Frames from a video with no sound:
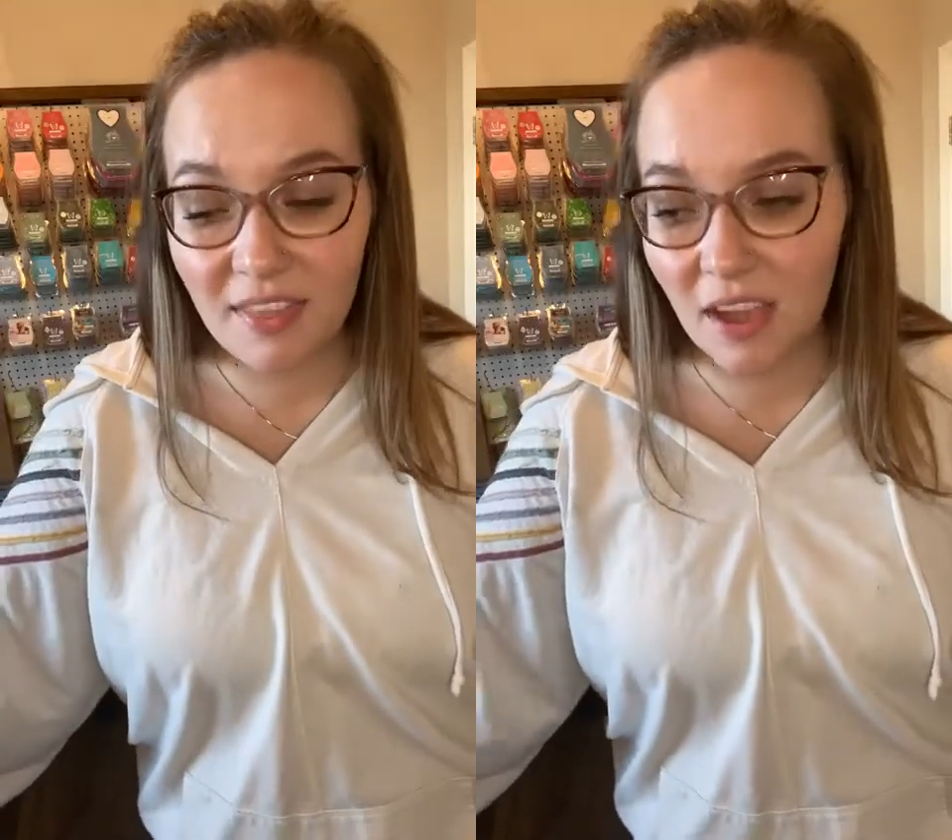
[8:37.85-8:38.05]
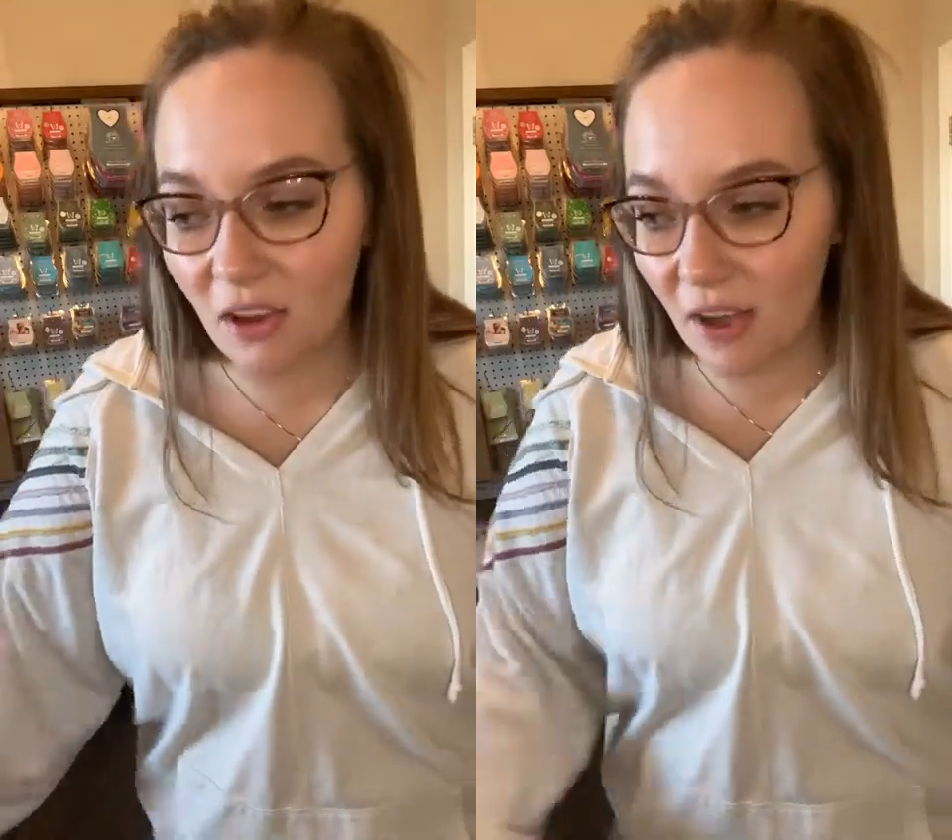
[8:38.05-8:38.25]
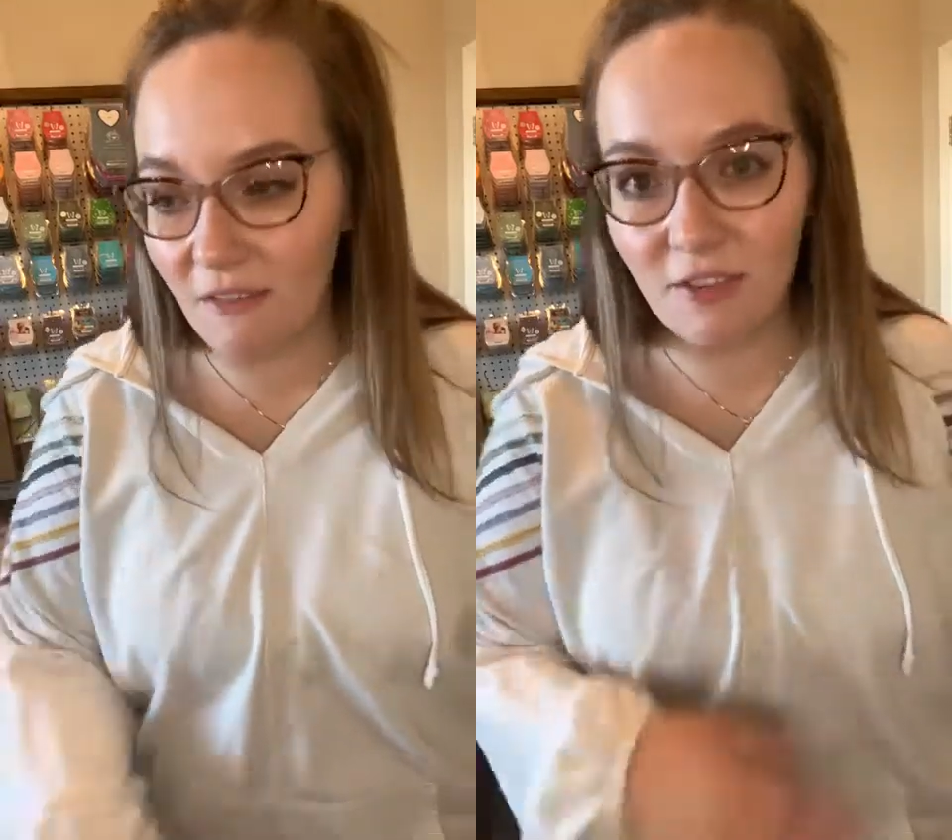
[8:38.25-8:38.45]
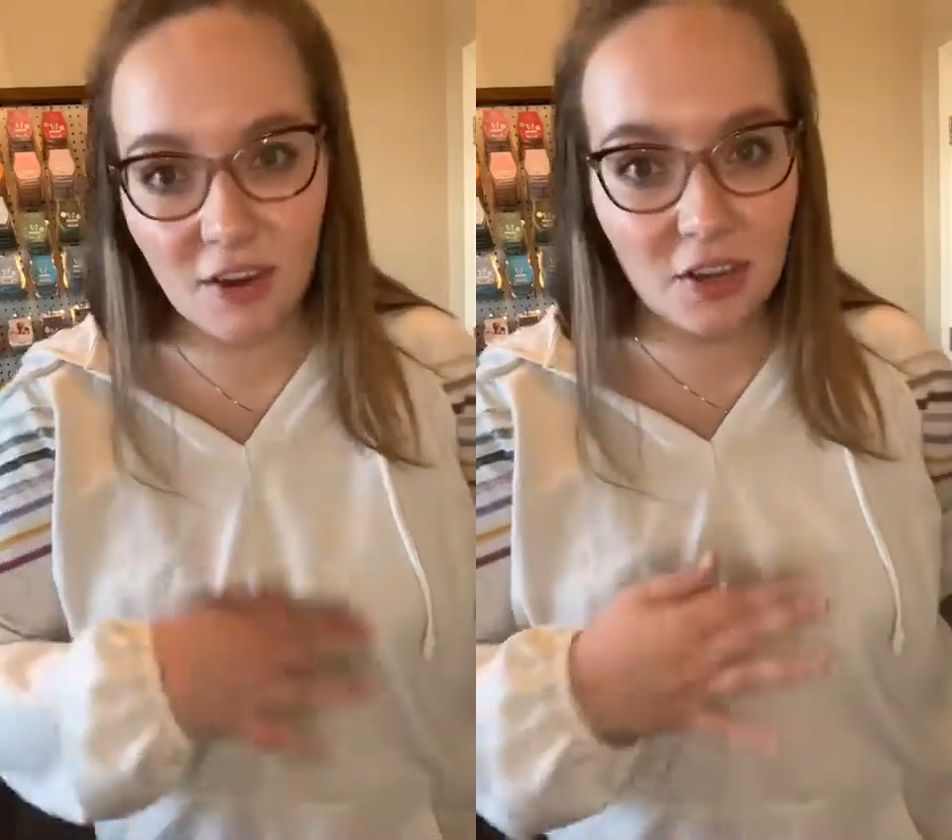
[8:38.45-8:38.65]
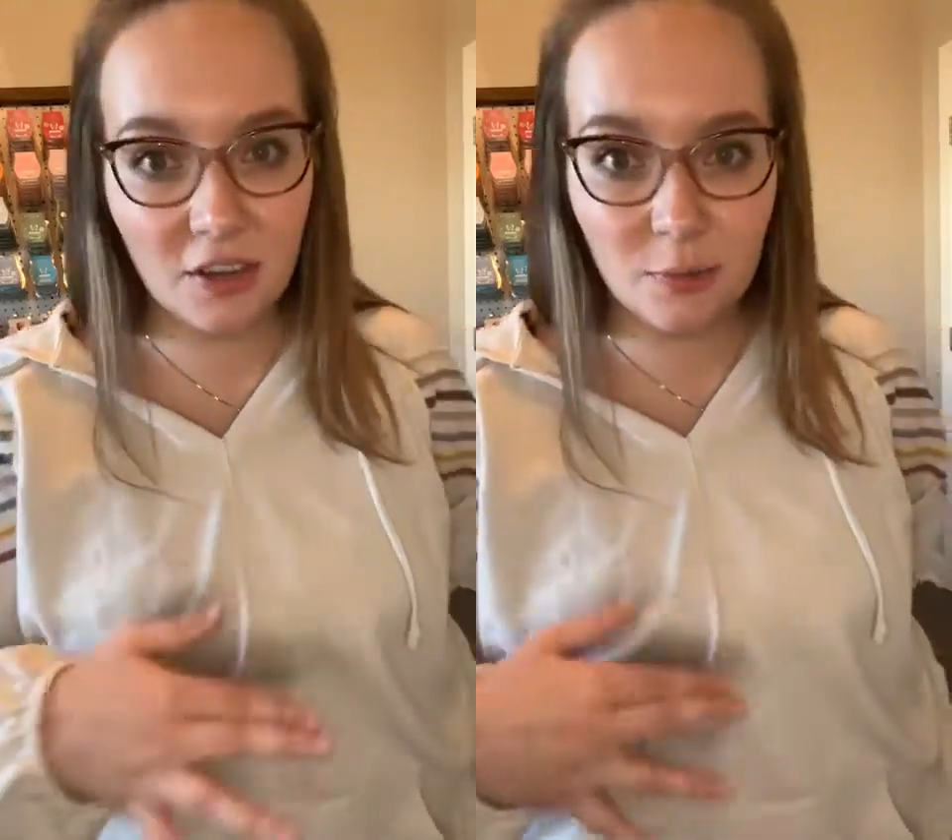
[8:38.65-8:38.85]
They all have
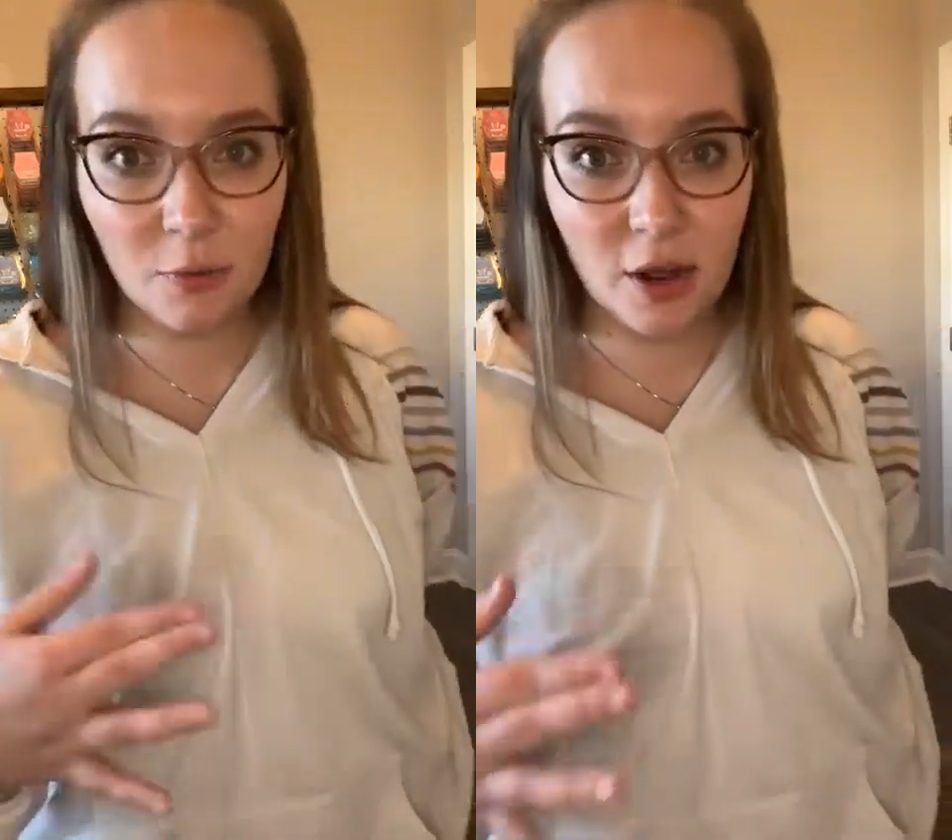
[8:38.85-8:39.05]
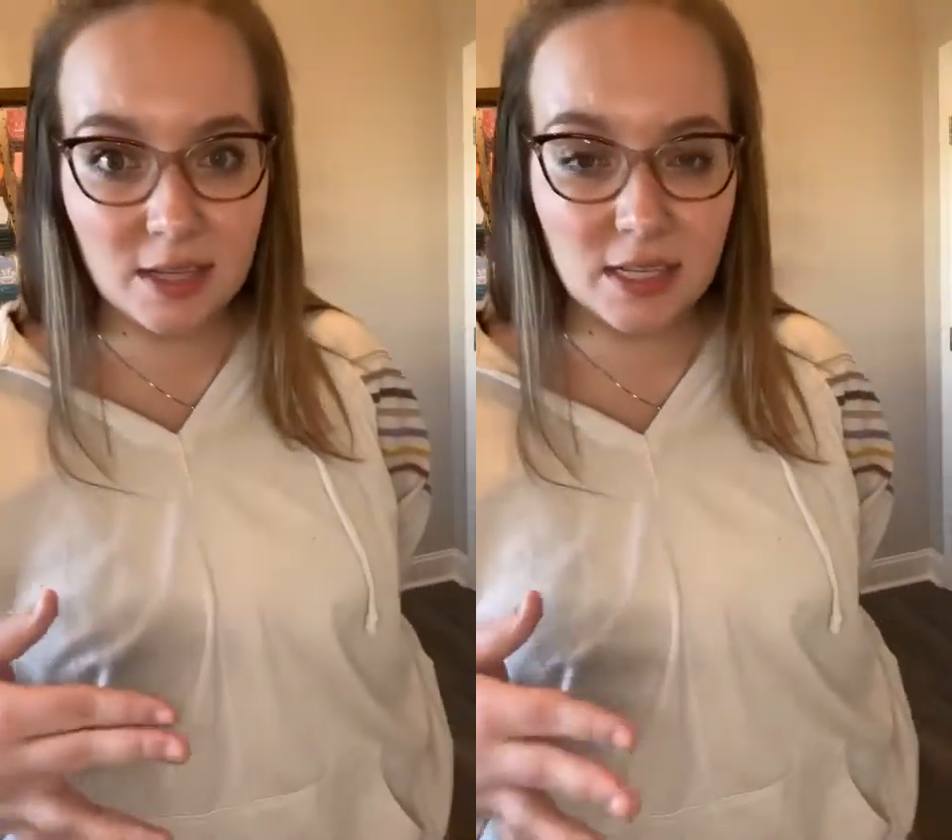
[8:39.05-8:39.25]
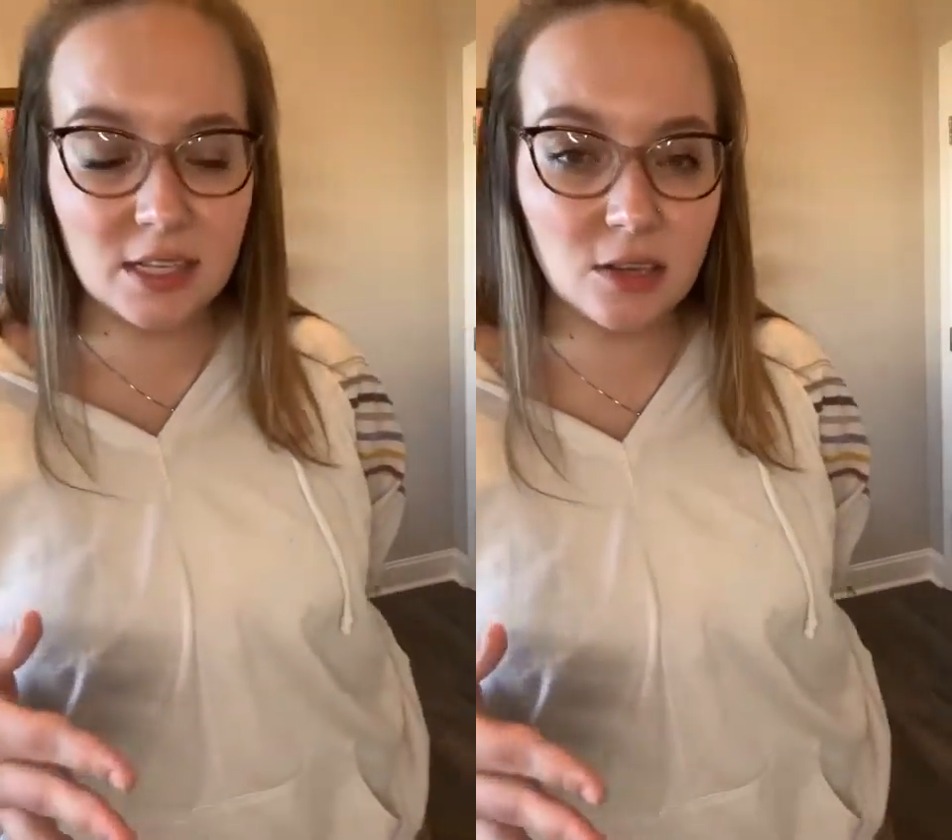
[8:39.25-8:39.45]
very good presence